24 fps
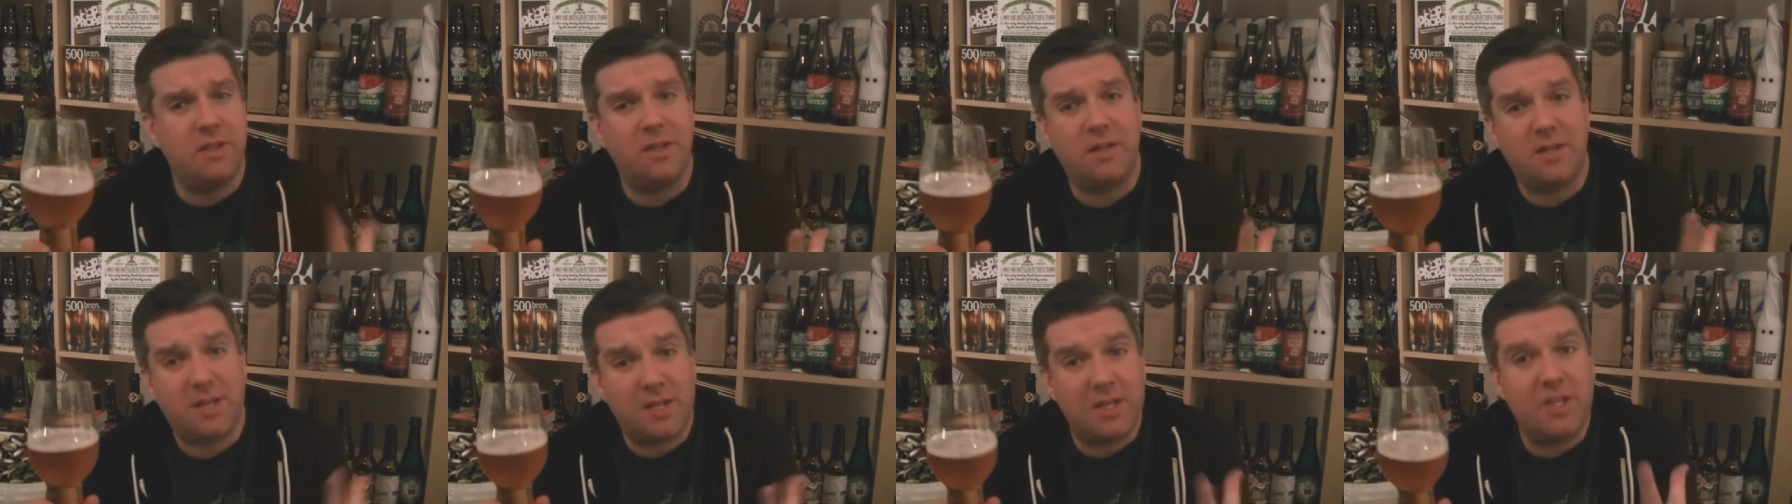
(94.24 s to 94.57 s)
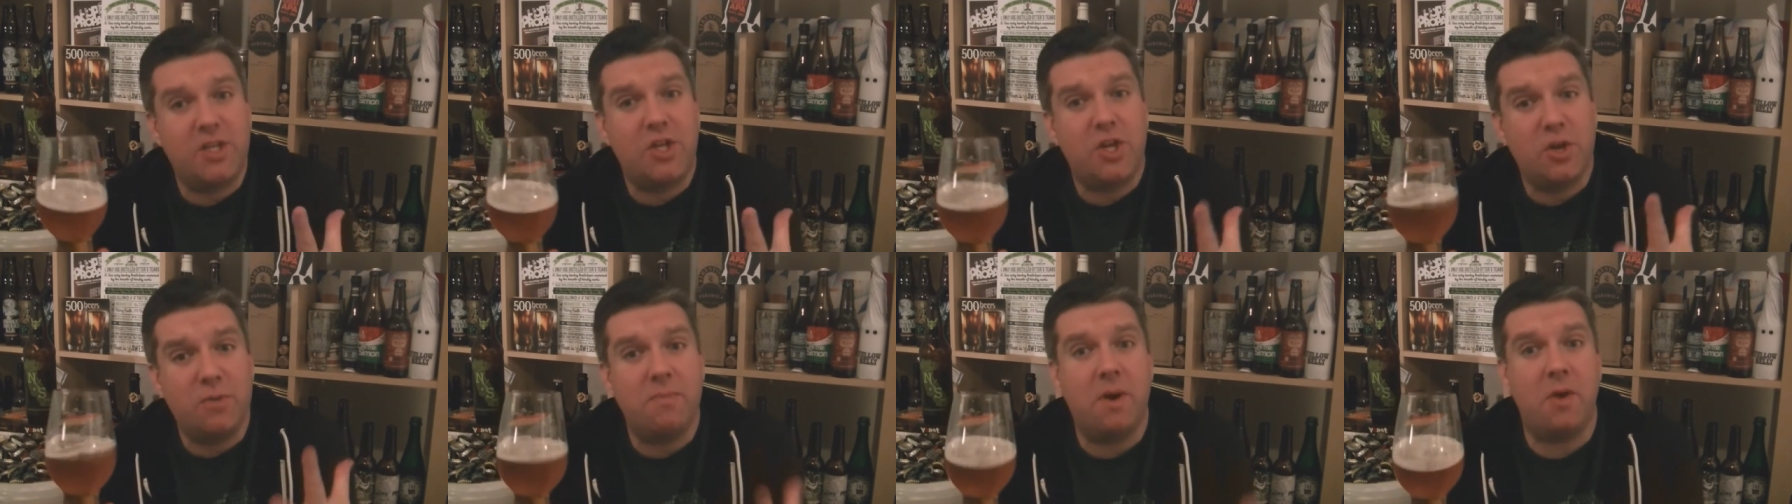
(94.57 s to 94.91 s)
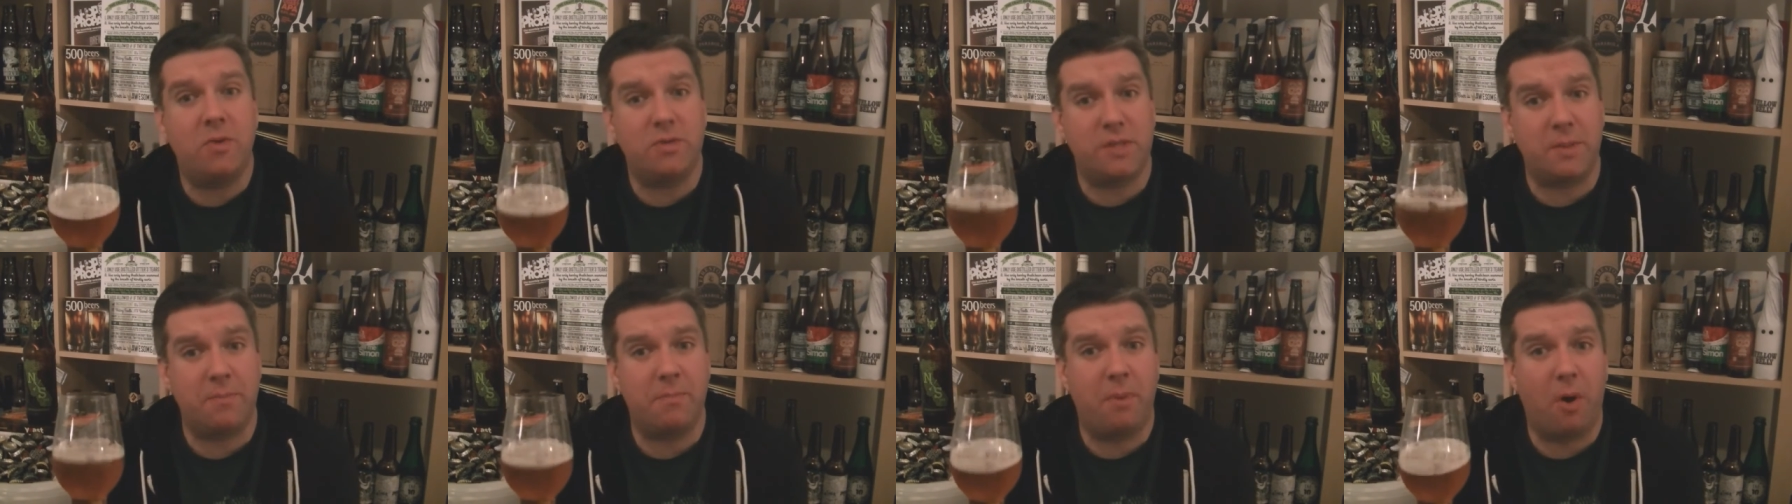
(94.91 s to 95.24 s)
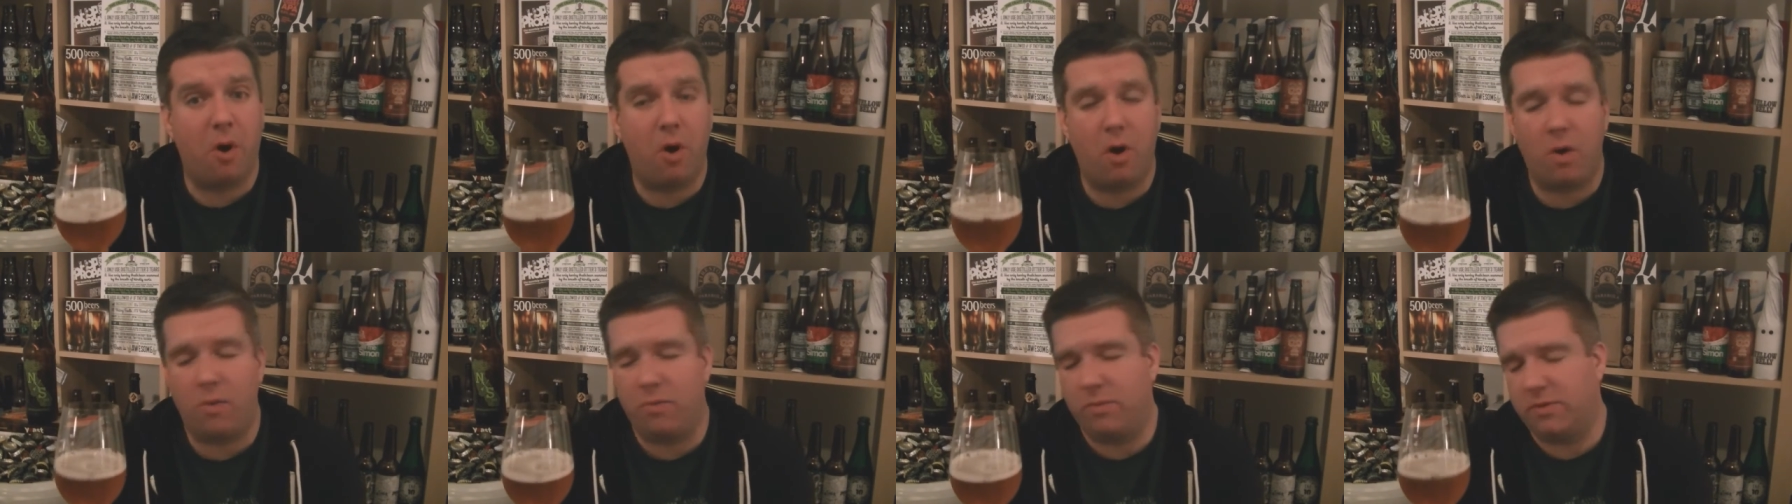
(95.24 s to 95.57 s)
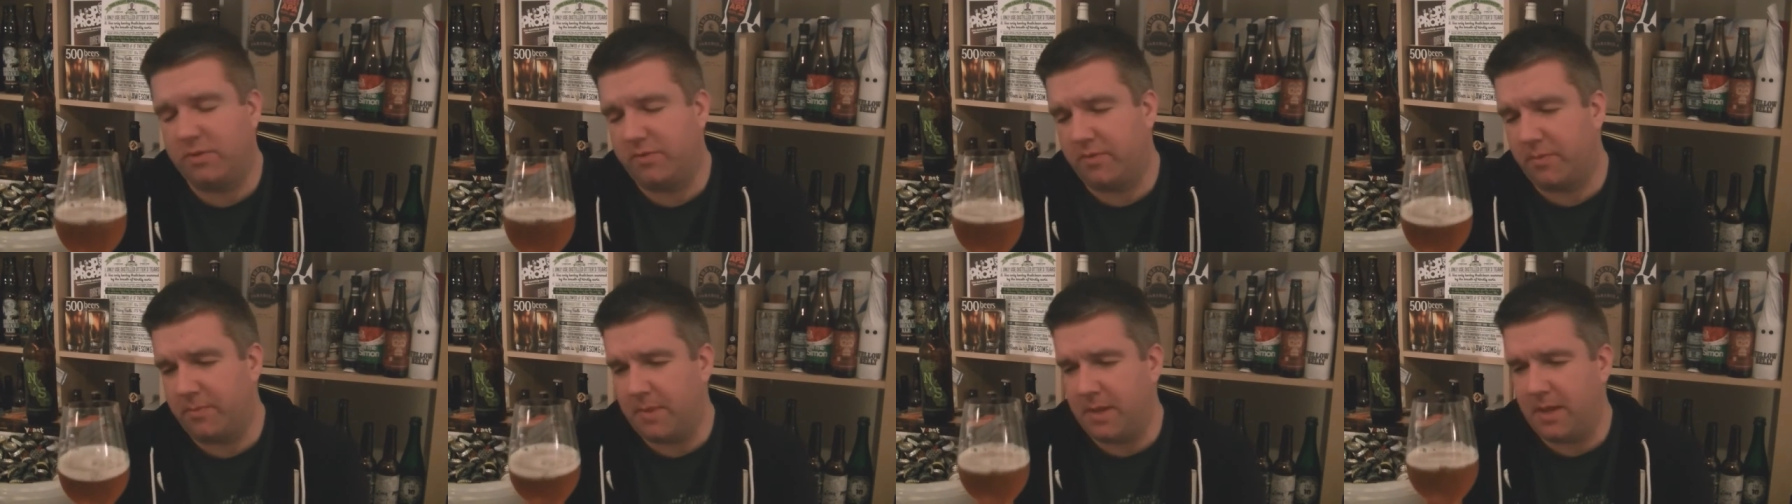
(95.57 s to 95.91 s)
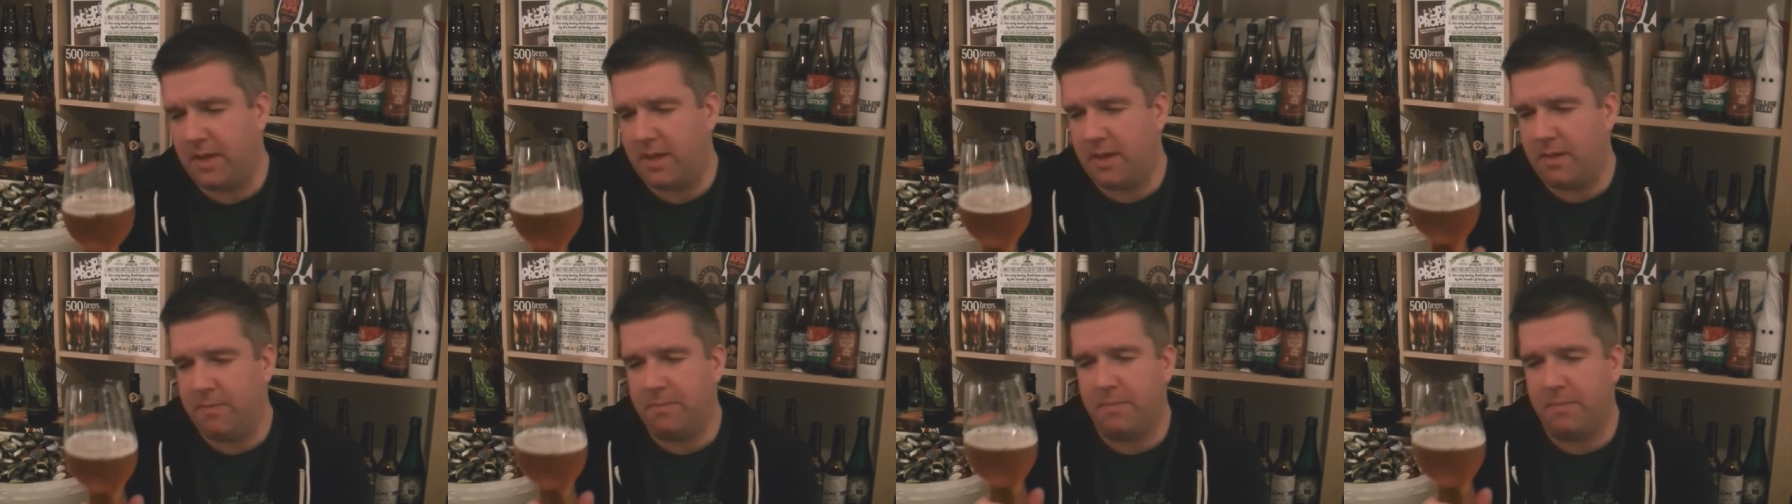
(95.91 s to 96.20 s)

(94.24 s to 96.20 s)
the two most important ones for me,